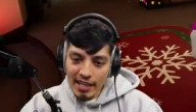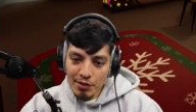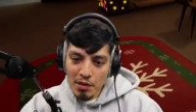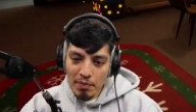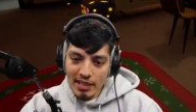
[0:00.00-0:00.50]
if I
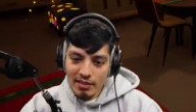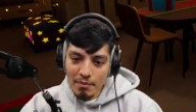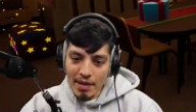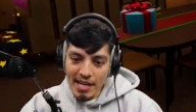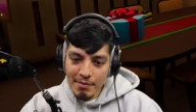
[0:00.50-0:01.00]
can replace
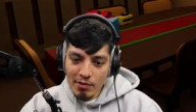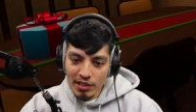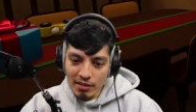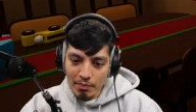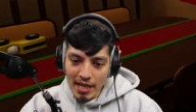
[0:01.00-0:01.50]
the baby
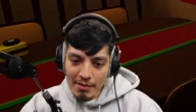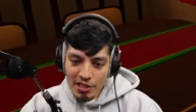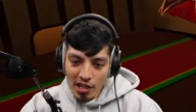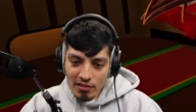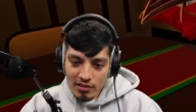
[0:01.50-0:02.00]
with the baby
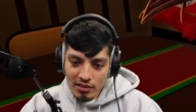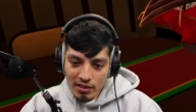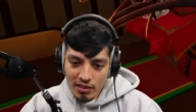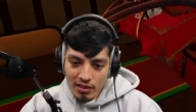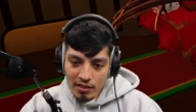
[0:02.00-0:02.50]

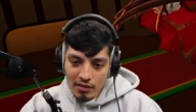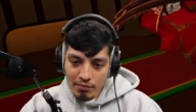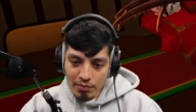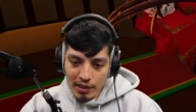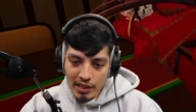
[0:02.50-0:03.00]
Charles.
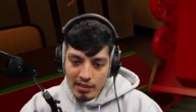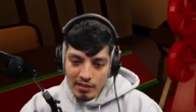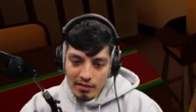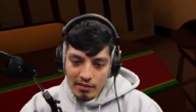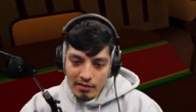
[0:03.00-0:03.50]
But
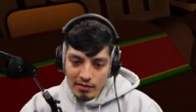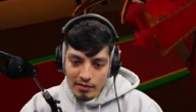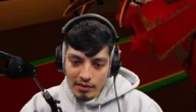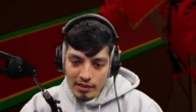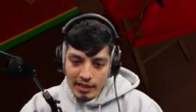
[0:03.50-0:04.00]

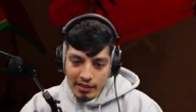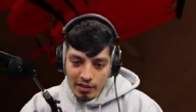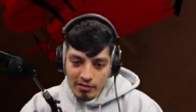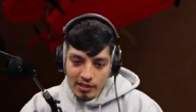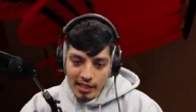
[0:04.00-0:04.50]
here
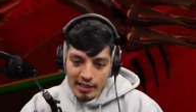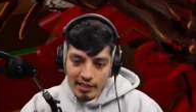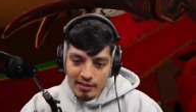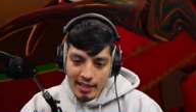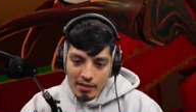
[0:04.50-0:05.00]
goes
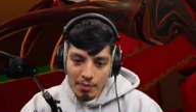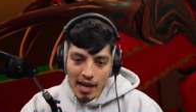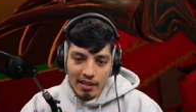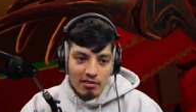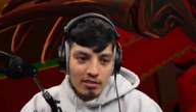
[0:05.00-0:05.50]
nothing. Take the
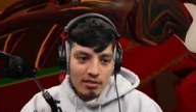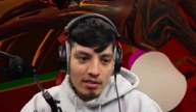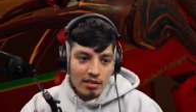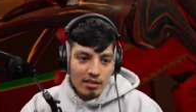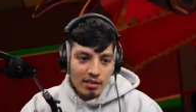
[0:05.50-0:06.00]
bottle.
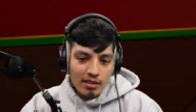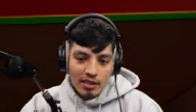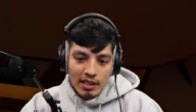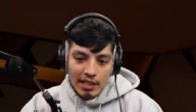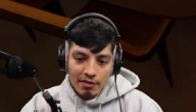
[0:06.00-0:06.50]

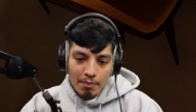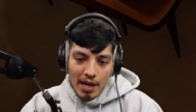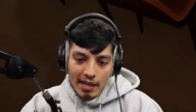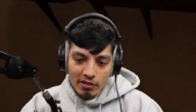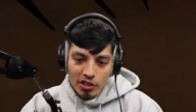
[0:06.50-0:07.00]
Give the
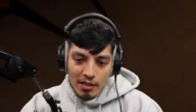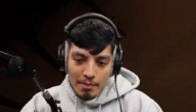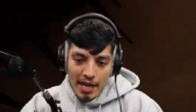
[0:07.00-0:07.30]
bottle to the